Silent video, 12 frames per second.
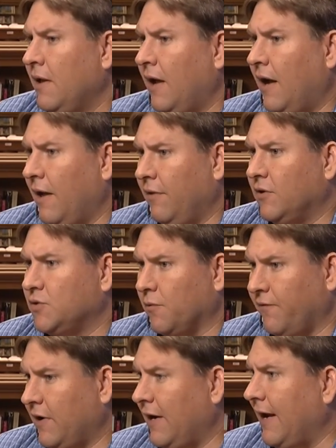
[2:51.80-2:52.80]
Uh, and those were
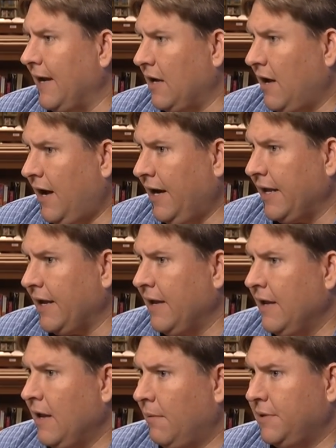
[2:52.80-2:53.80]
very iconic,
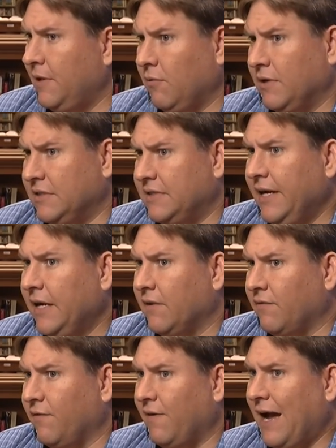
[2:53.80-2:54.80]
but they were
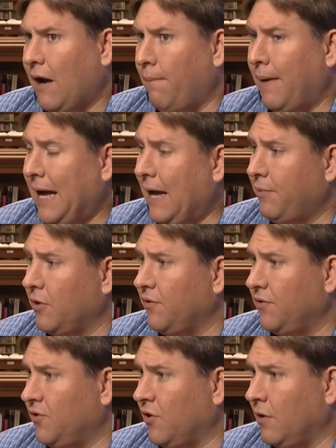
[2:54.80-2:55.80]
indicative of how popular
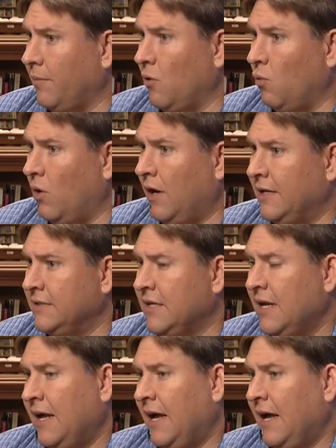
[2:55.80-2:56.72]
the tournament was.